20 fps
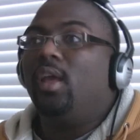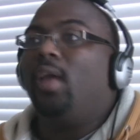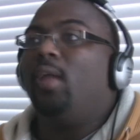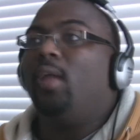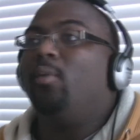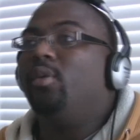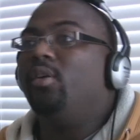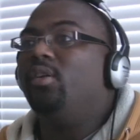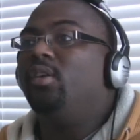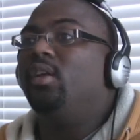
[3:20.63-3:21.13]

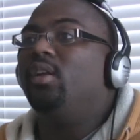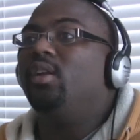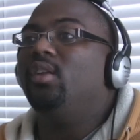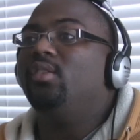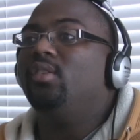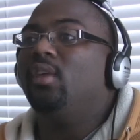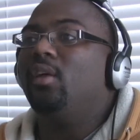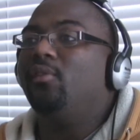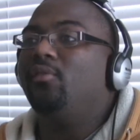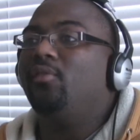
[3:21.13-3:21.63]
And
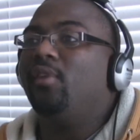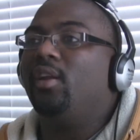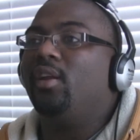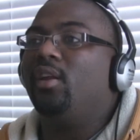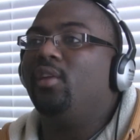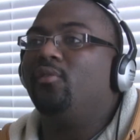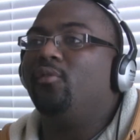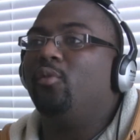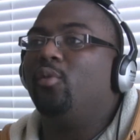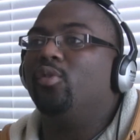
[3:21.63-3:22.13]
he's not
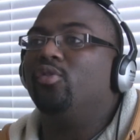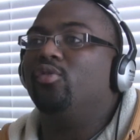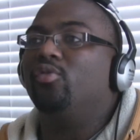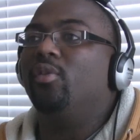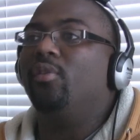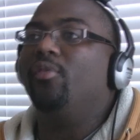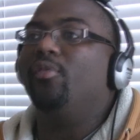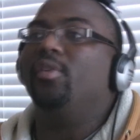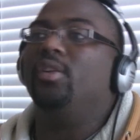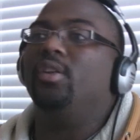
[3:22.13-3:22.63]
fighting Forrest
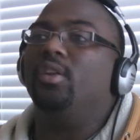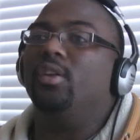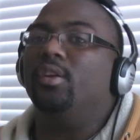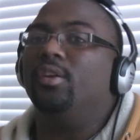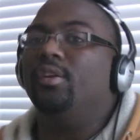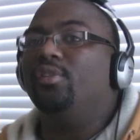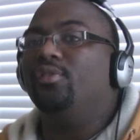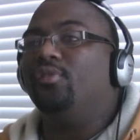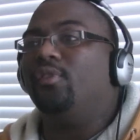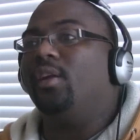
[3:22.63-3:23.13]
Griffin here.
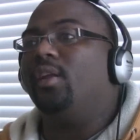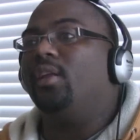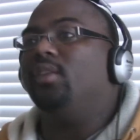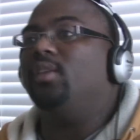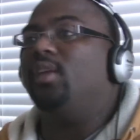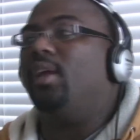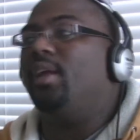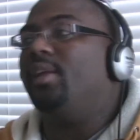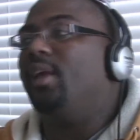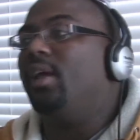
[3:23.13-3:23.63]
He's fighting
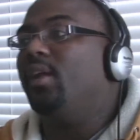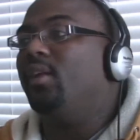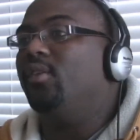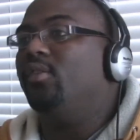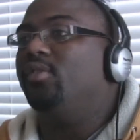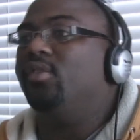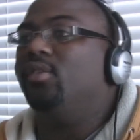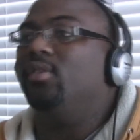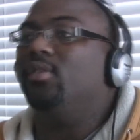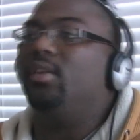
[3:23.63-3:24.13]
Dan
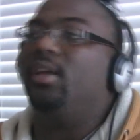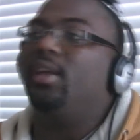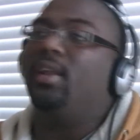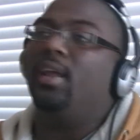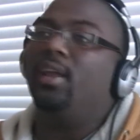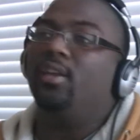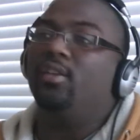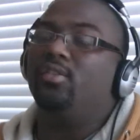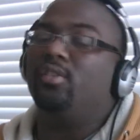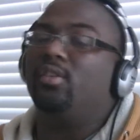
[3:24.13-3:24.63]
Henderson. Dan
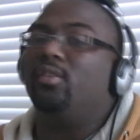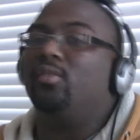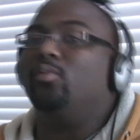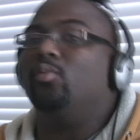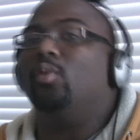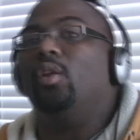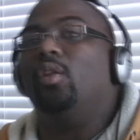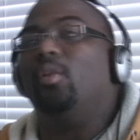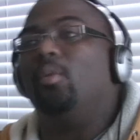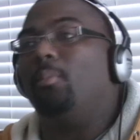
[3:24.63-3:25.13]

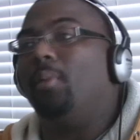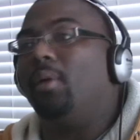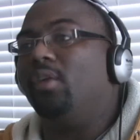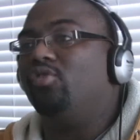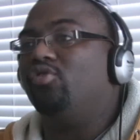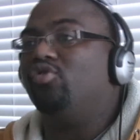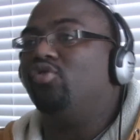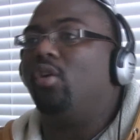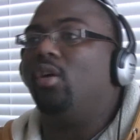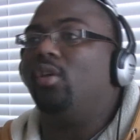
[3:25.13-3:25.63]
Henderson, one of the
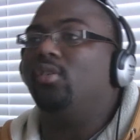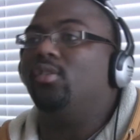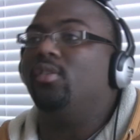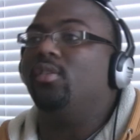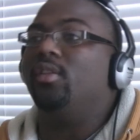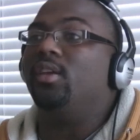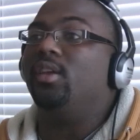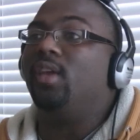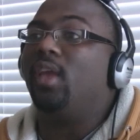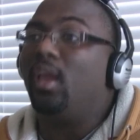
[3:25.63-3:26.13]
best jaws
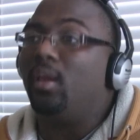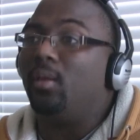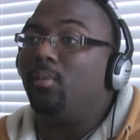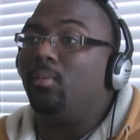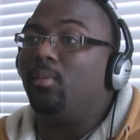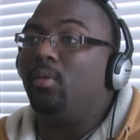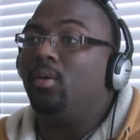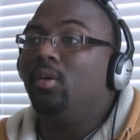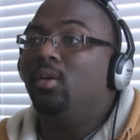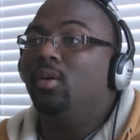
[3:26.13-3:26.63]
in the game.